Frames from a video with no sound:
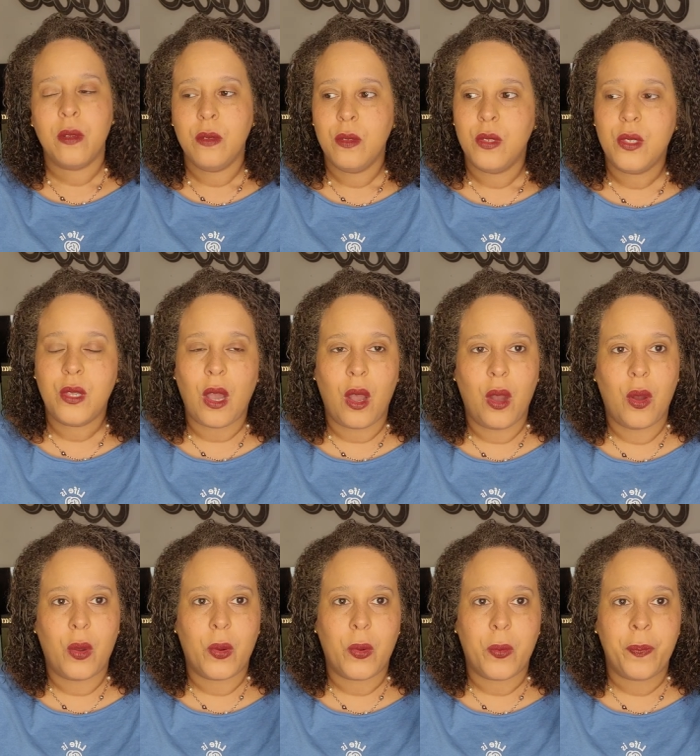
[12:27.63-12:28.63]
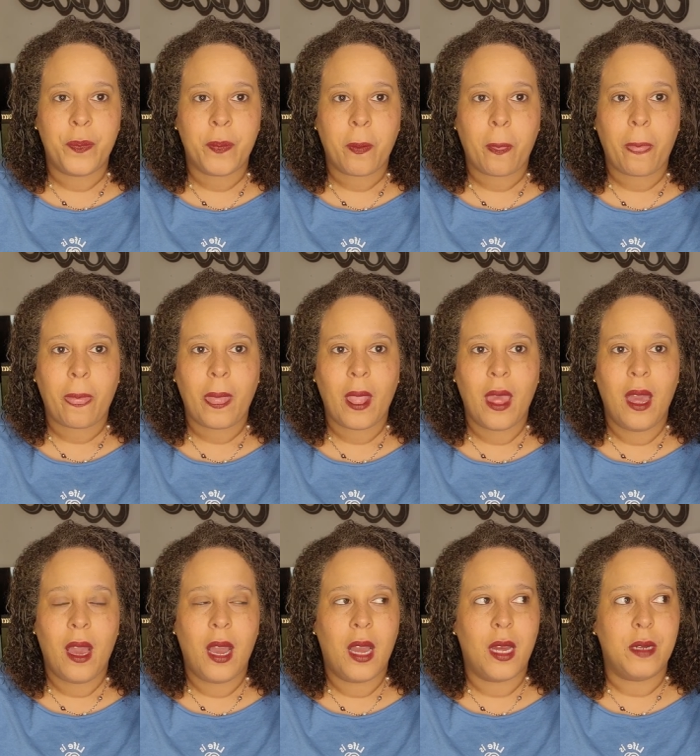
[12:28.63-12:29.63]
So,
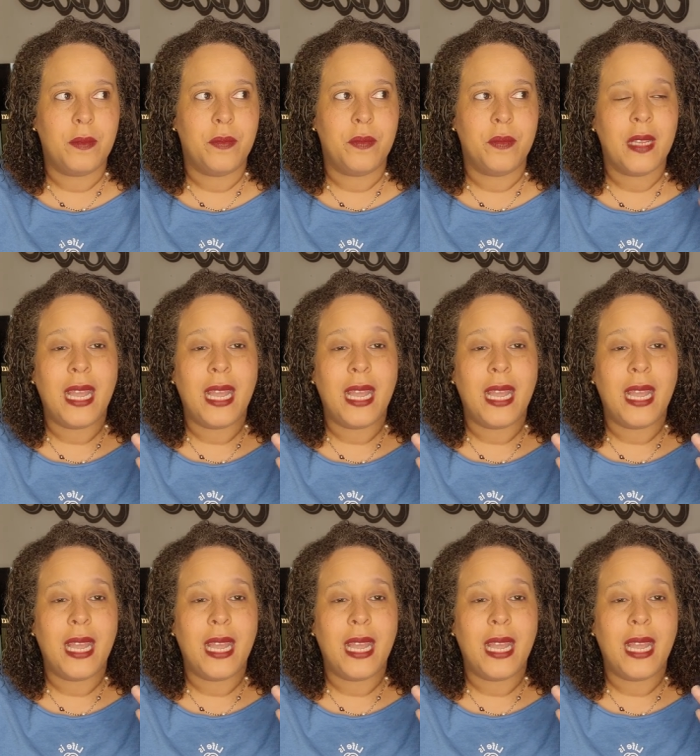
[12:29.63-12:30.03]
um,